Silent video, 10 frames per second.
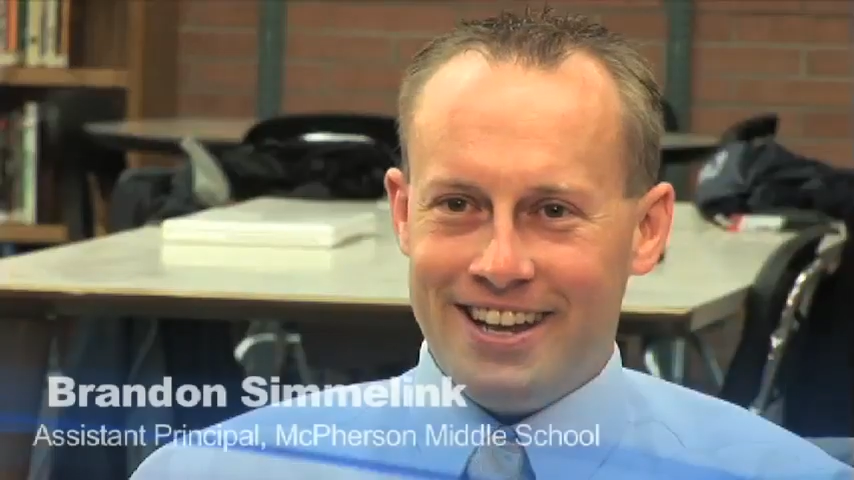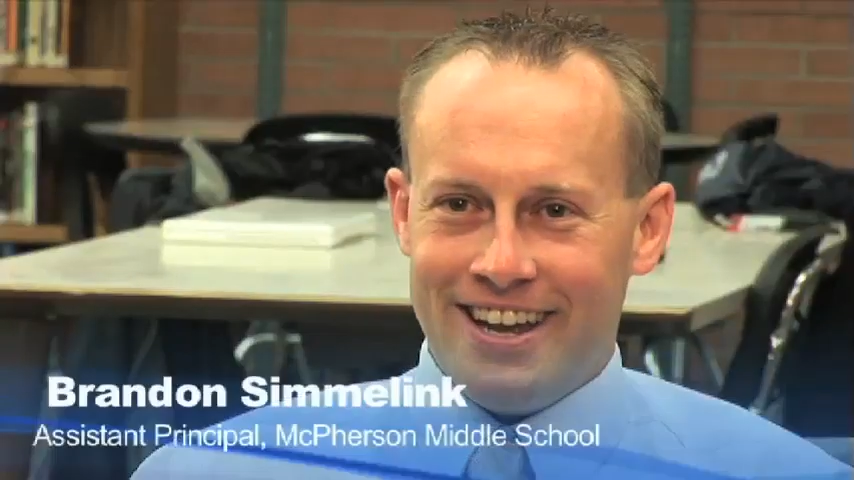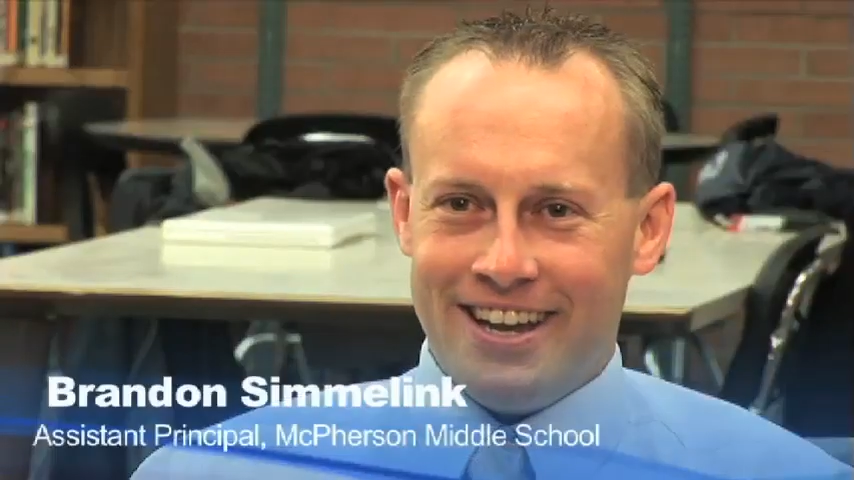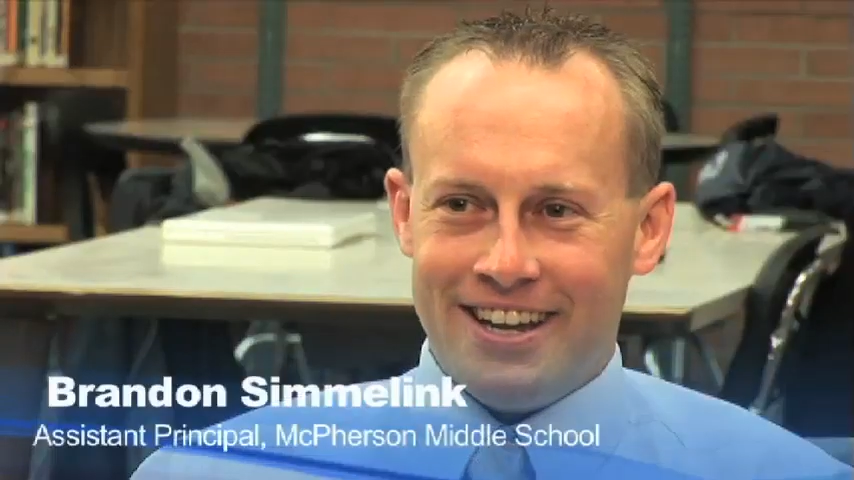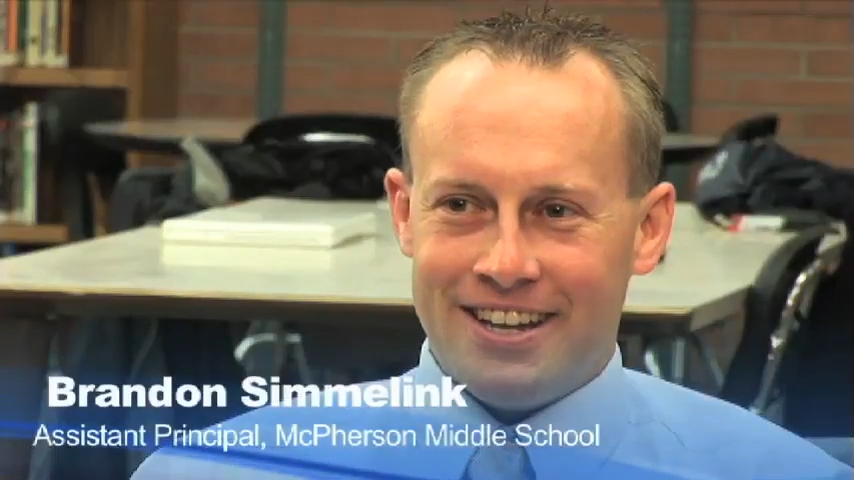a,
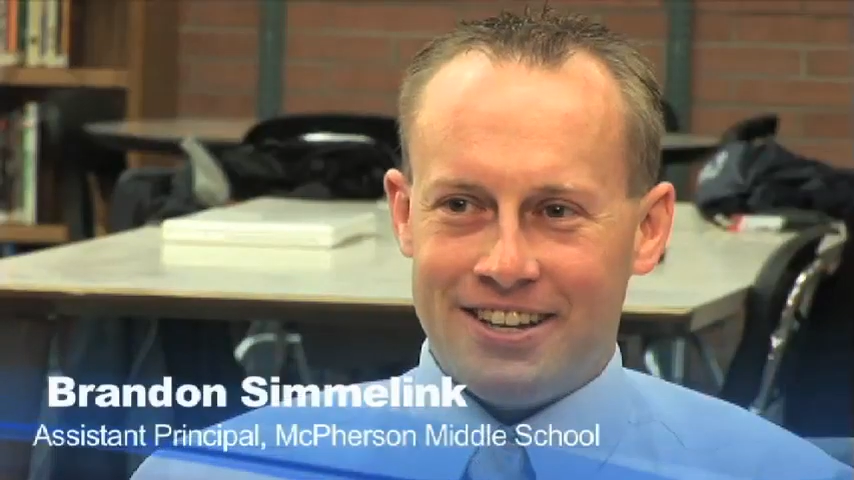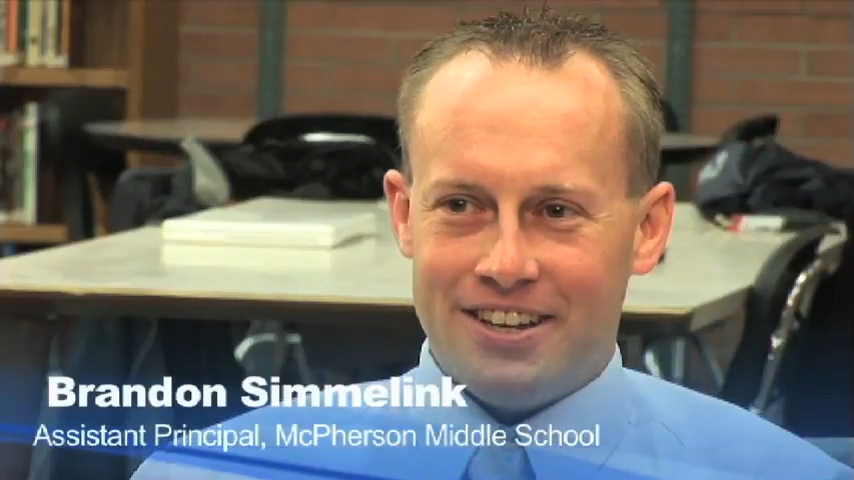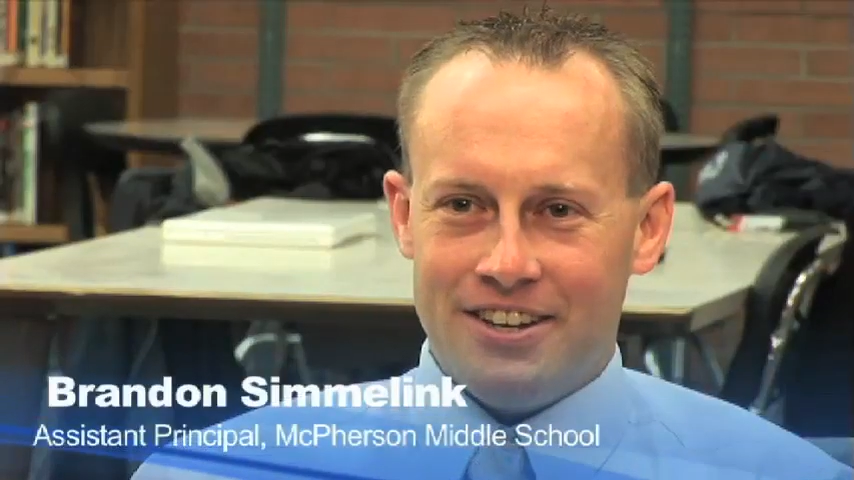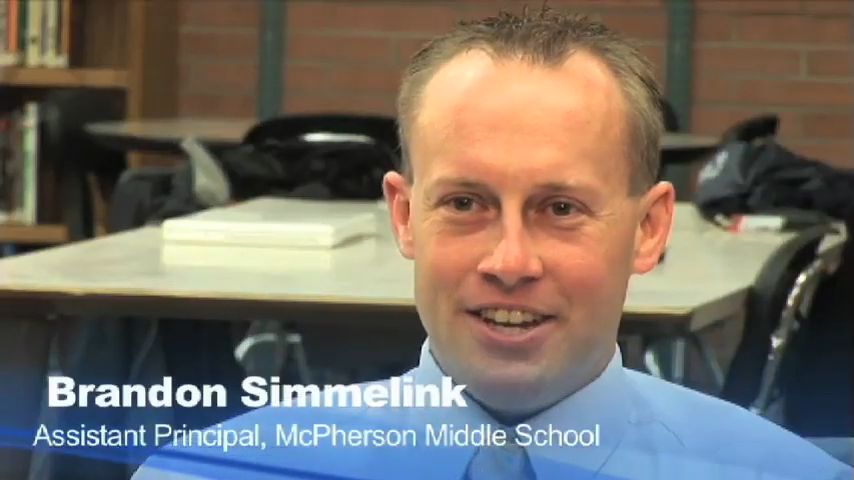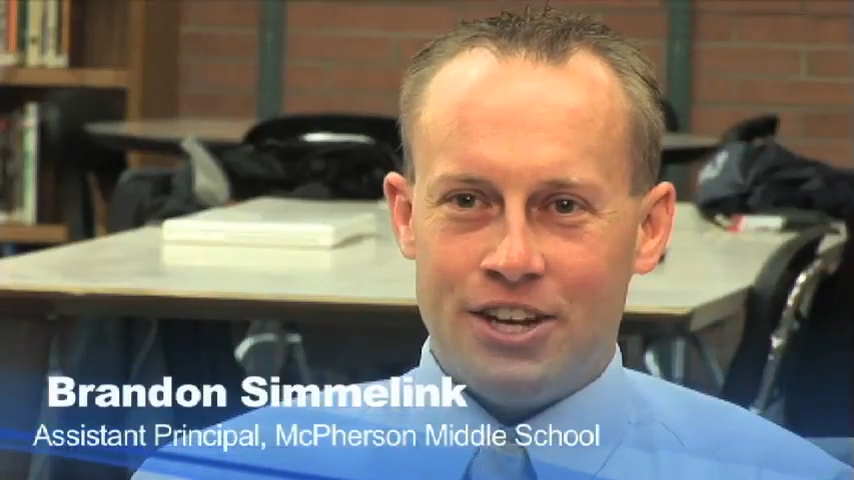a,
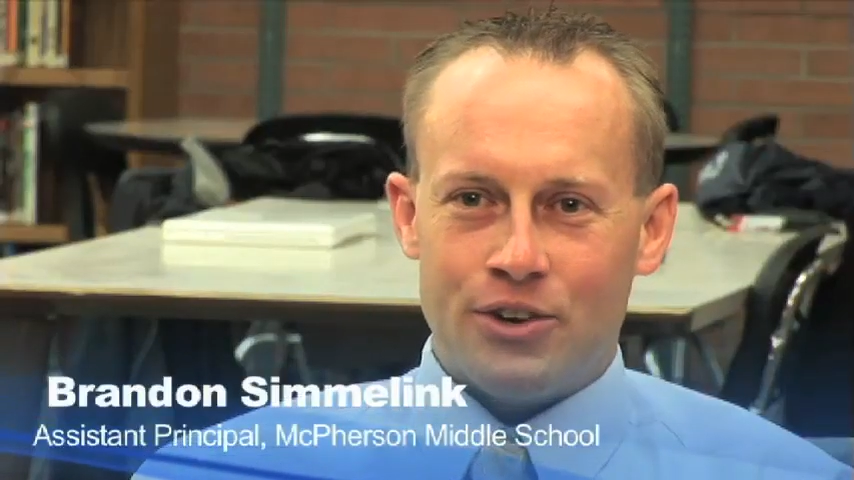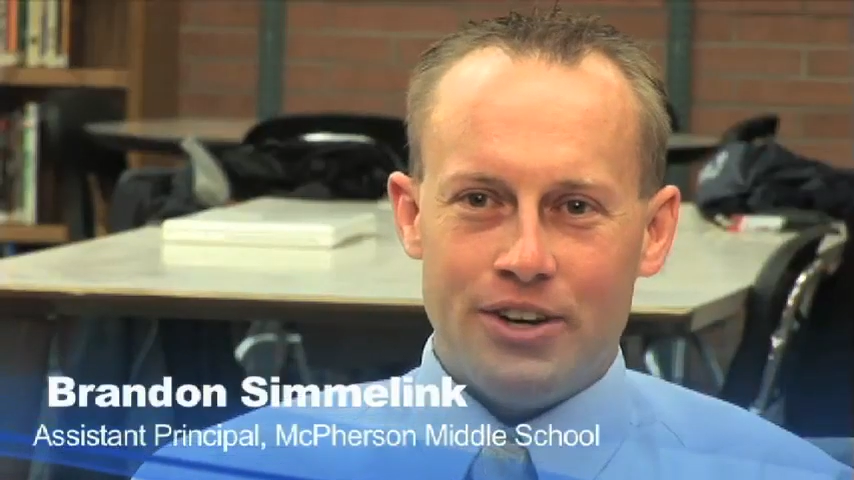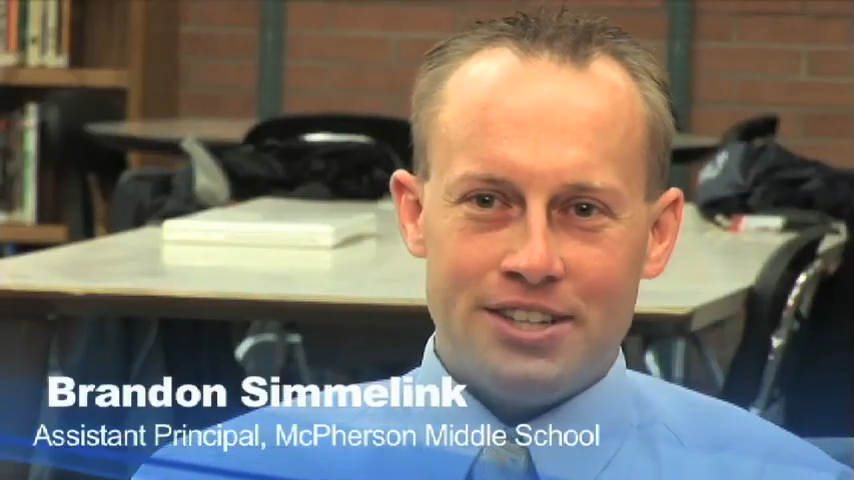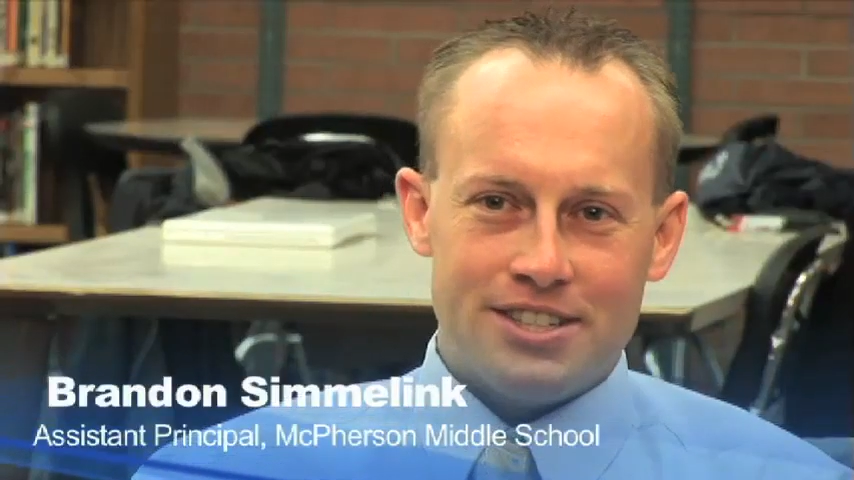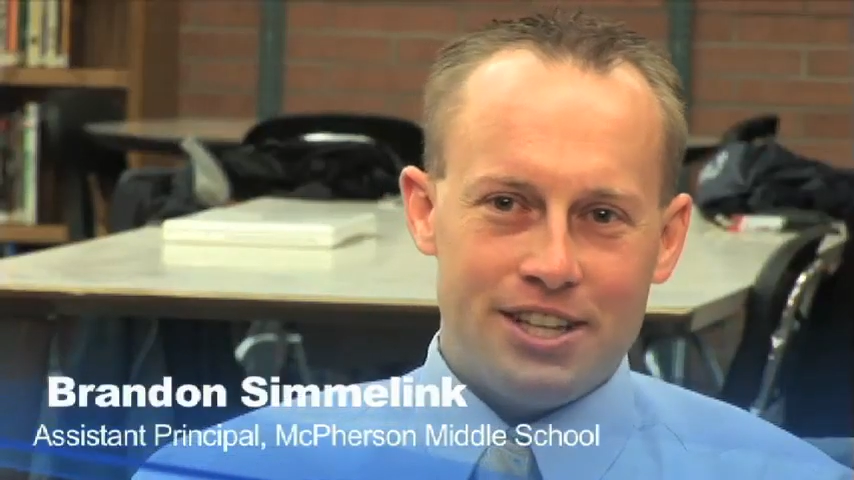decrease in